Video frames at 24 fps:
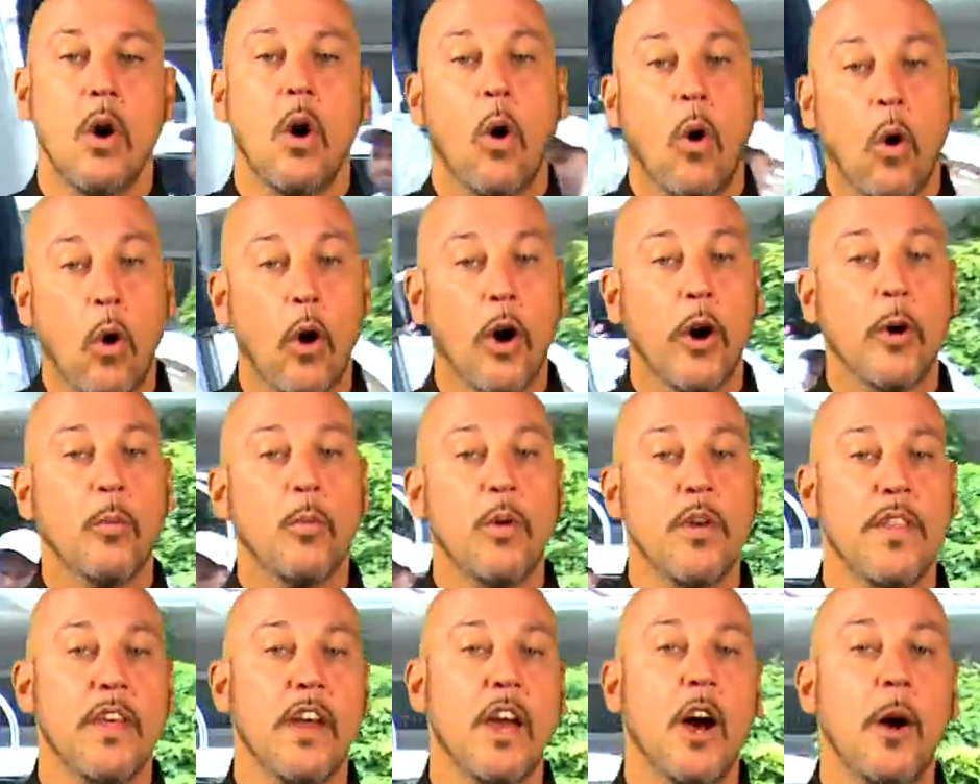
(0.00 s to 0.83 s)
Or
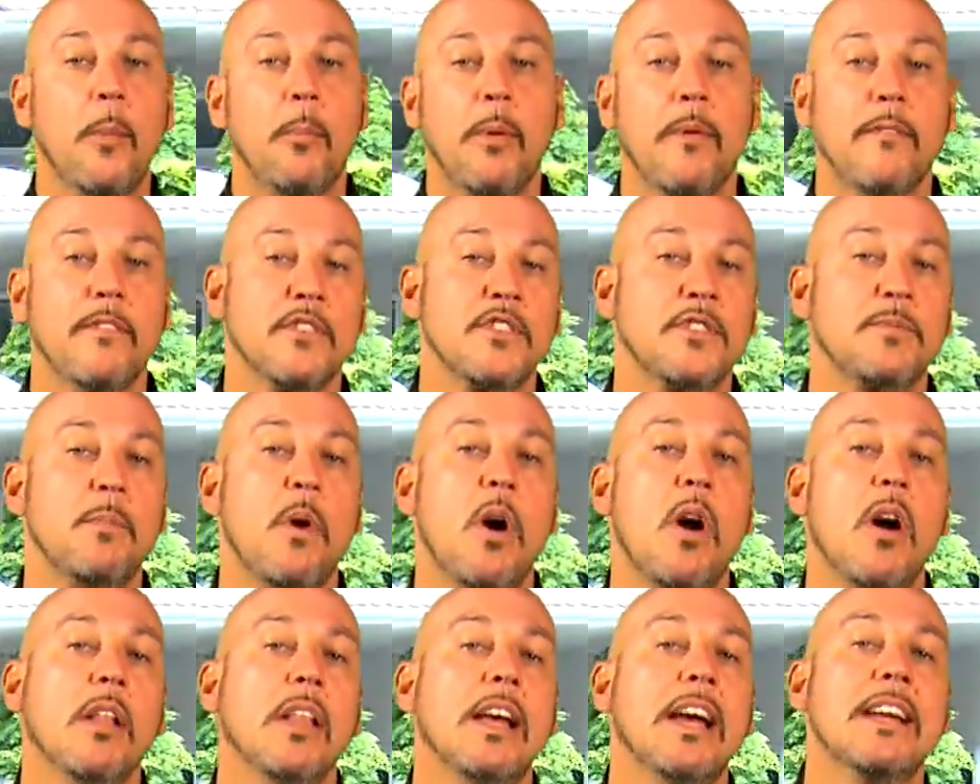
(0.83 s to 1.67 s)
with the help of a
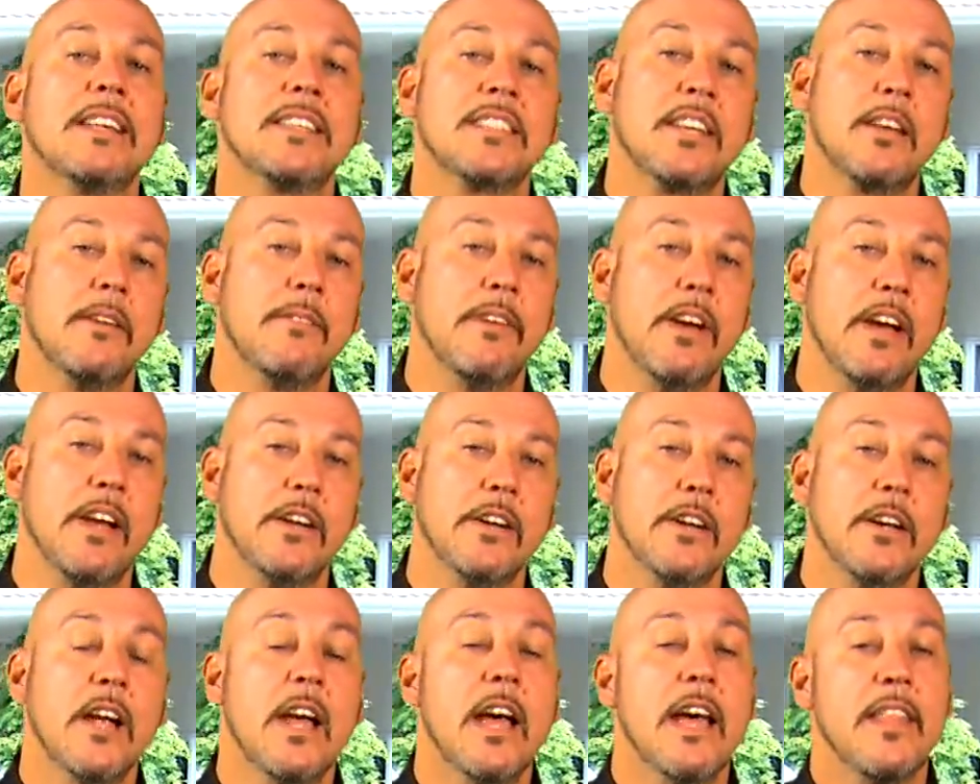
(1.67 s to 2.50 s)
small
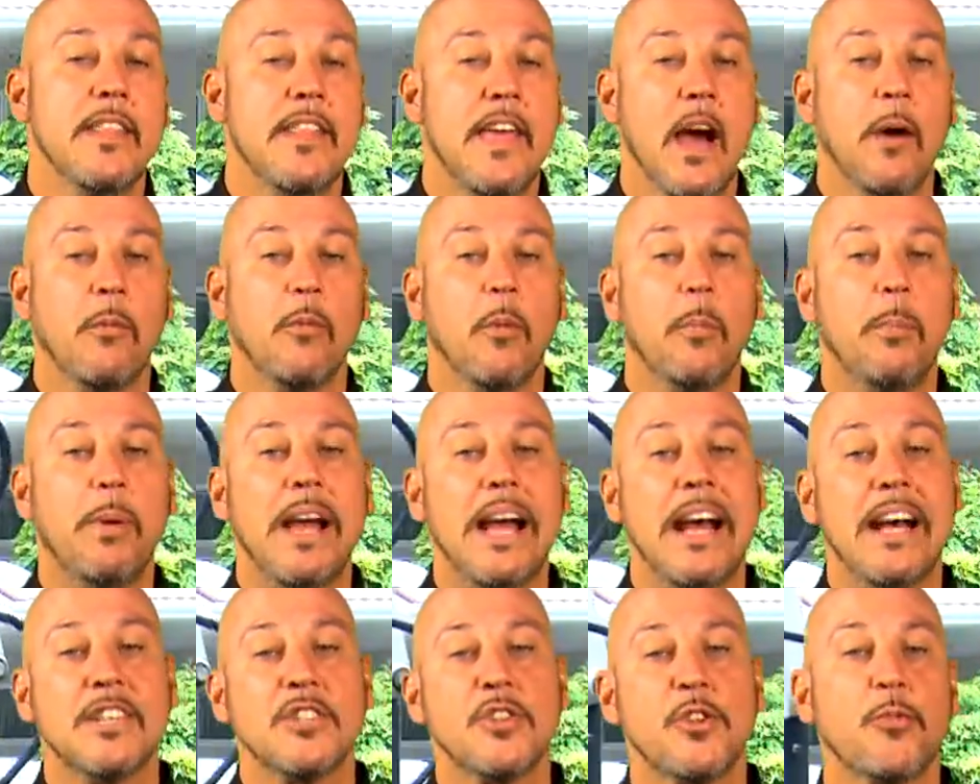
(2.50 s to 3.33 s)
excavator that will
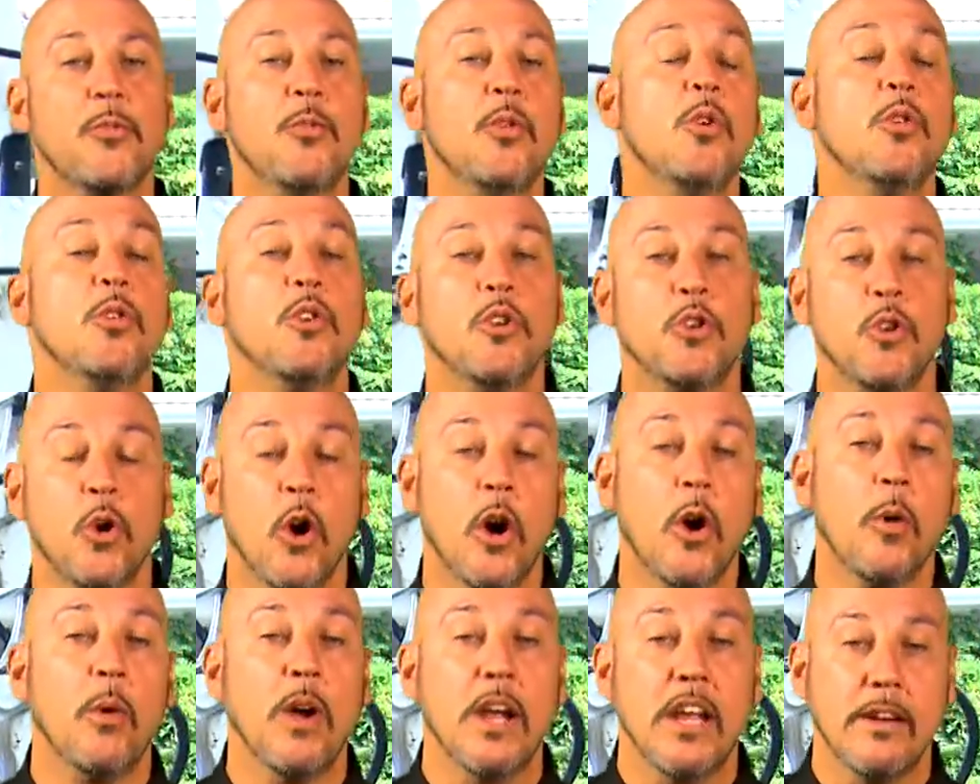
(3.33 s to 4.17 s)
pass through the
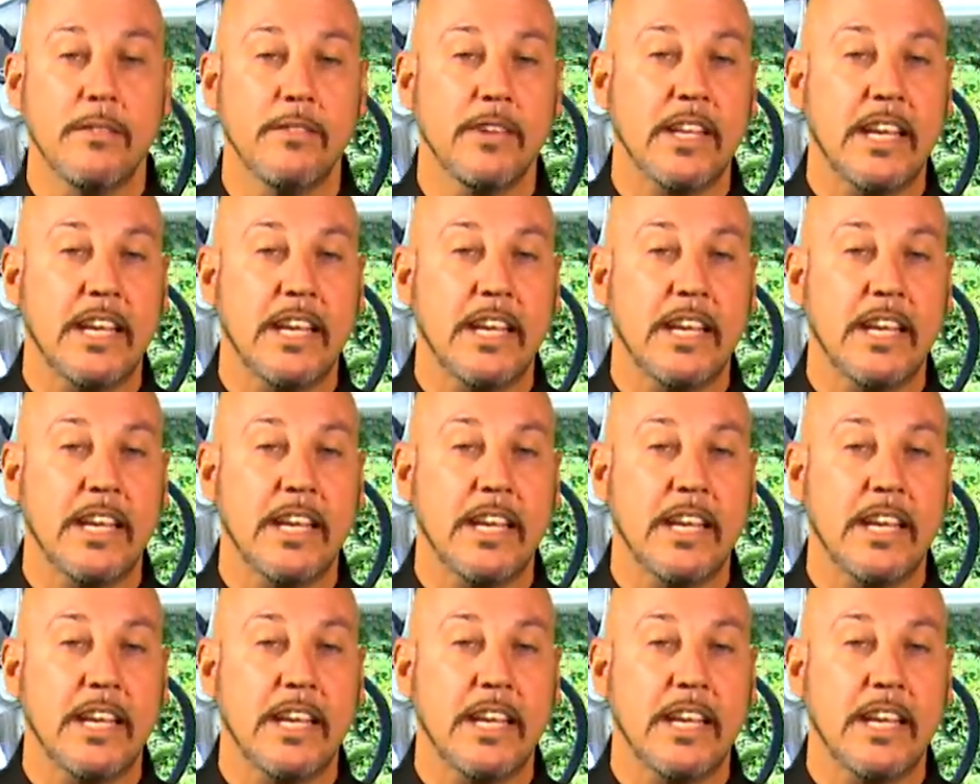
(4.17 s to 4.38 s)
doorway of a